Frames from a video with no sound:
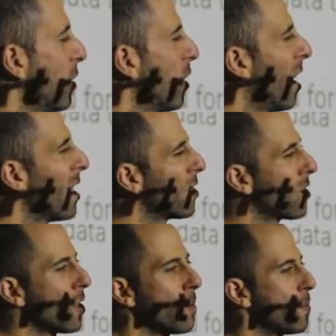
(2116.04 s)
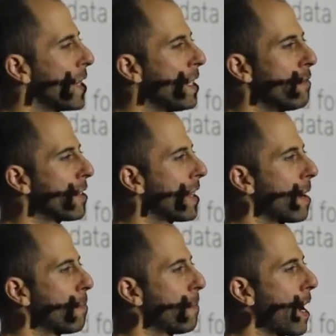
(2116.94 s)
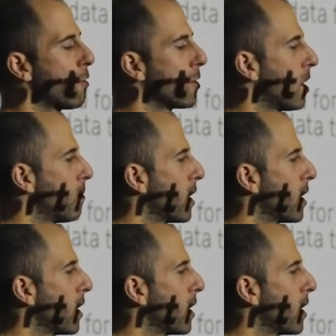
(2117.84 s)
Yeah, I just don't believe in that paradigm.